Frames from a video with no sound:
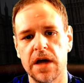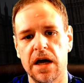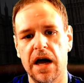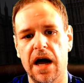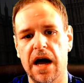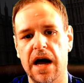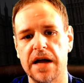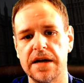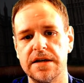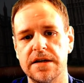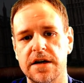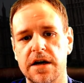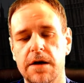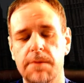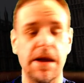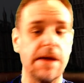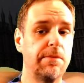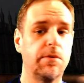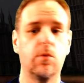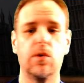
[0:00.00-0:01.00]
And uh,
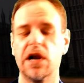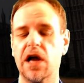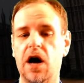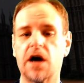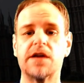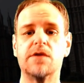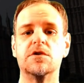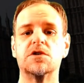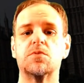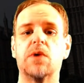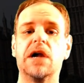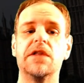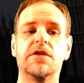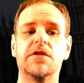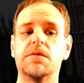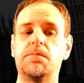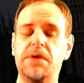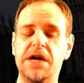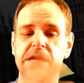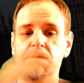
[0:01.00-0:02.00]
people will argue as well that
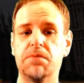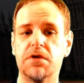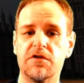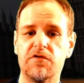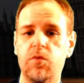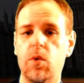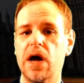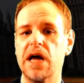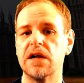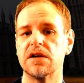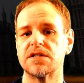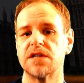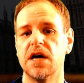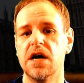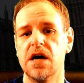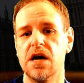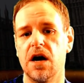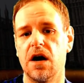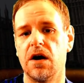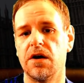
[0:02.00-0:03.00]
the people of Wales
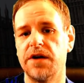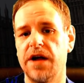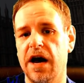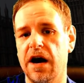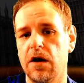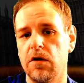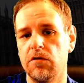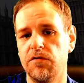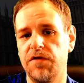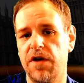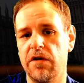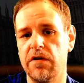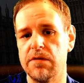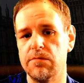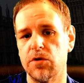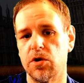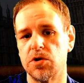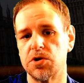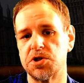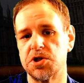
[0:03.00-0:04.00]
are now very
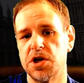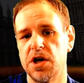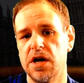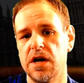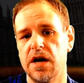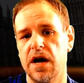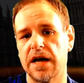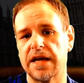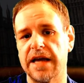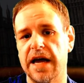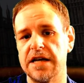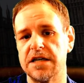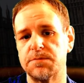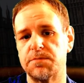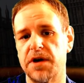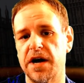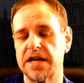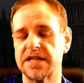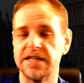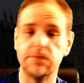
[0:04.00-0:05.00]
much against
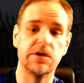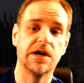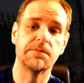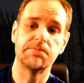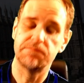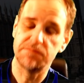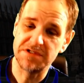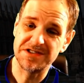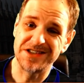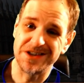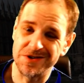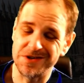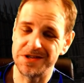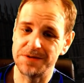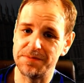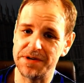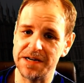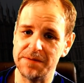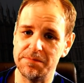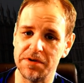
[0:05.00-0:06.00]
Brexit. Well, so are
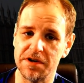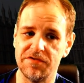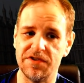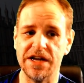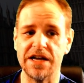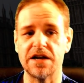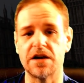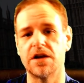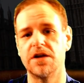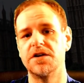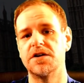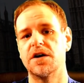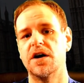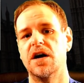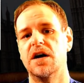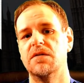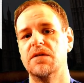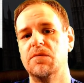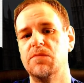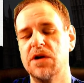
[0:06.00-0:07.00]
the people of England
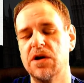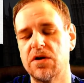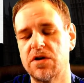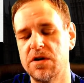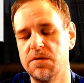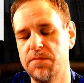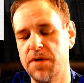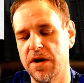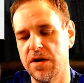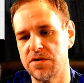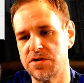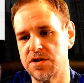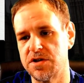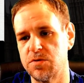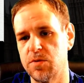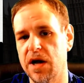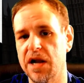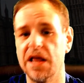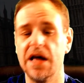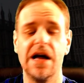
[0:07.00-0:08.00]
uh, when we look at polls
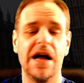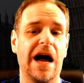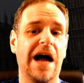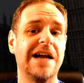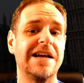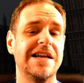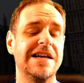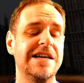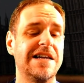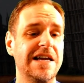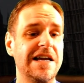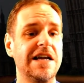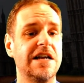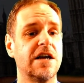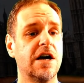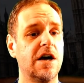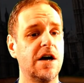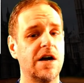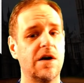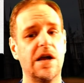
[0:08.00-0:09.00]
as well. And
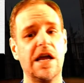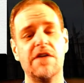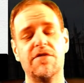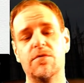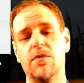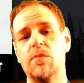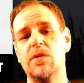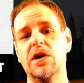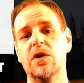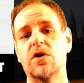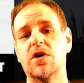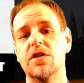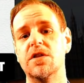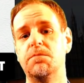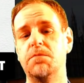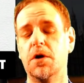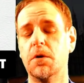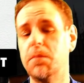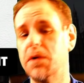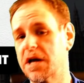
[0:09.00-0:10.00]
indeed, even when we look at the
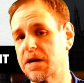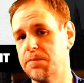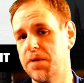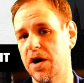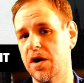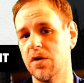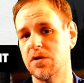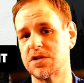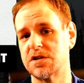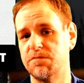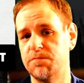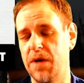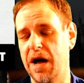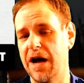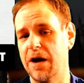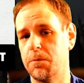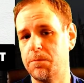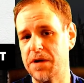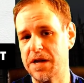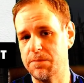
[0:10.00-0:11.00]
public polls of
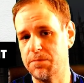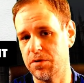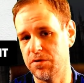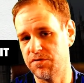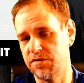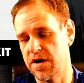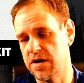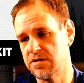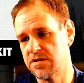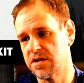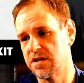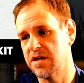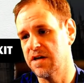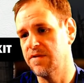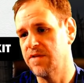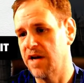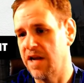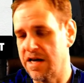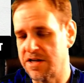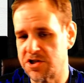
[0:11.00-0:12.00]
how people voted
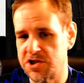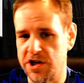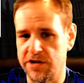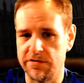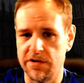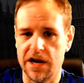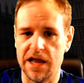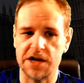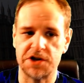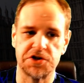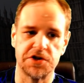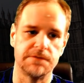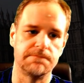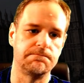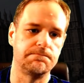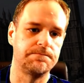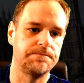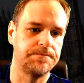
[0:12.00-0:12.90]
in the last general election.